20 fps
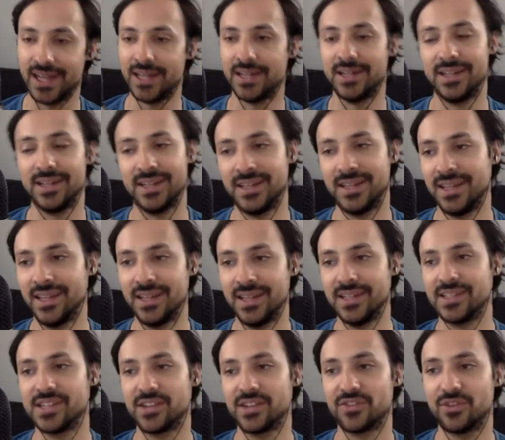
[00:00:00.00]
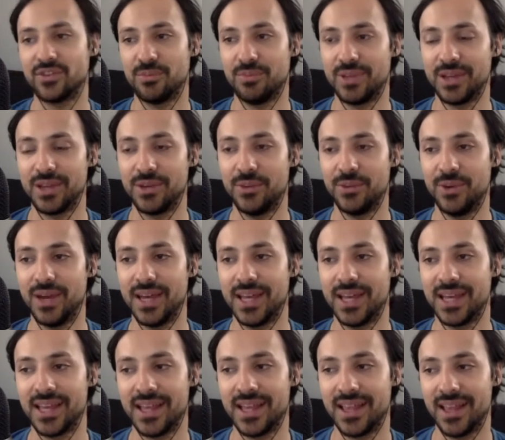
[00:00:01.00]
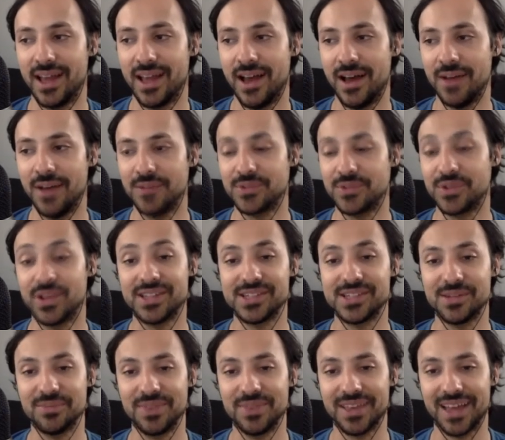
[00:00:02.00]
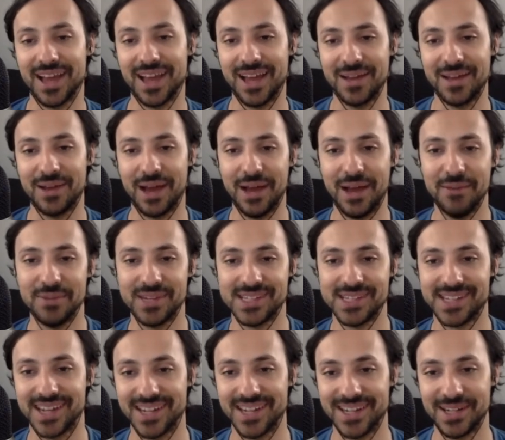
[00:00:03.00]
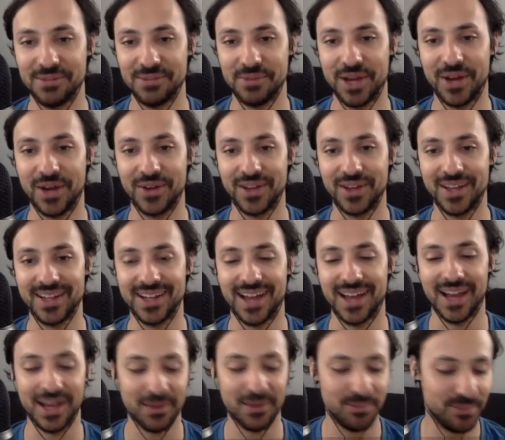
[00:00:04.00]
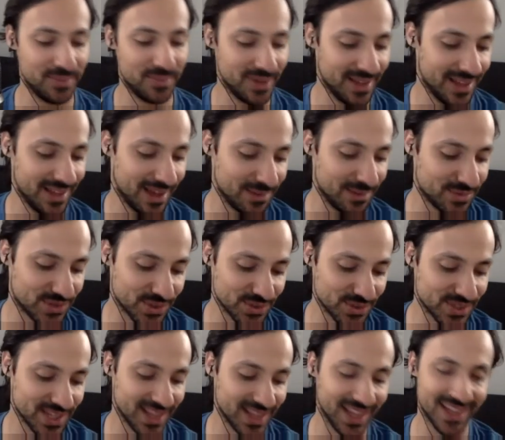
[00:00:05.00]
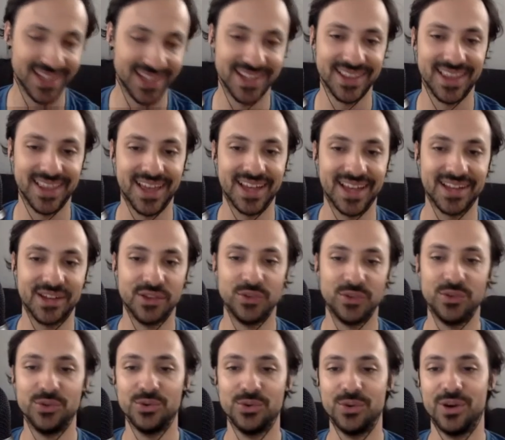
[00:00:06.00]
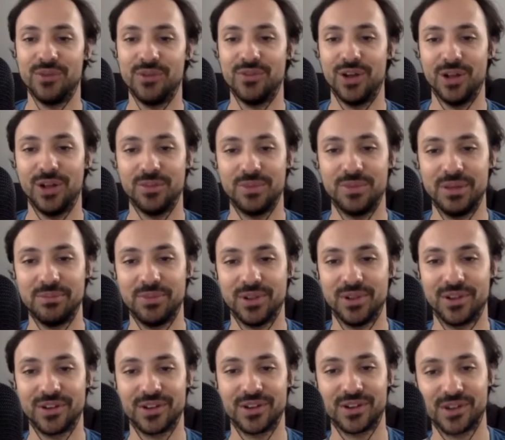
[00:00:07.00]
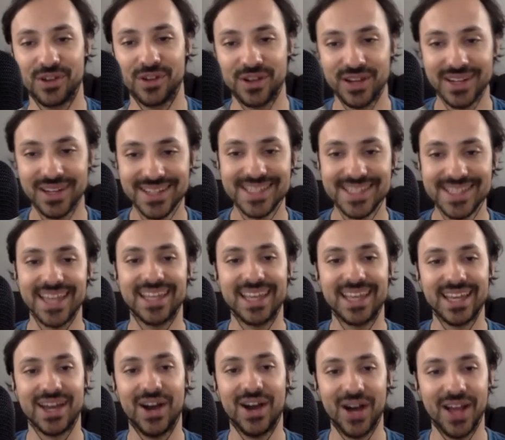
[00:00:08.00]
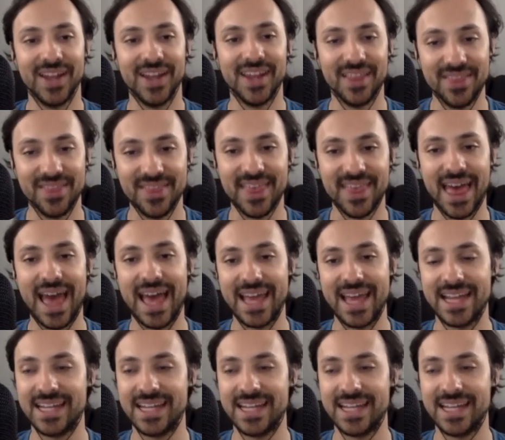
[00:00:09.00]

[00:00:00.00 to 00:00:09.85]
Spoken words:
in such a big way. So that's something I'm excited about, and I'm so delighted that you, of all people, are taking on that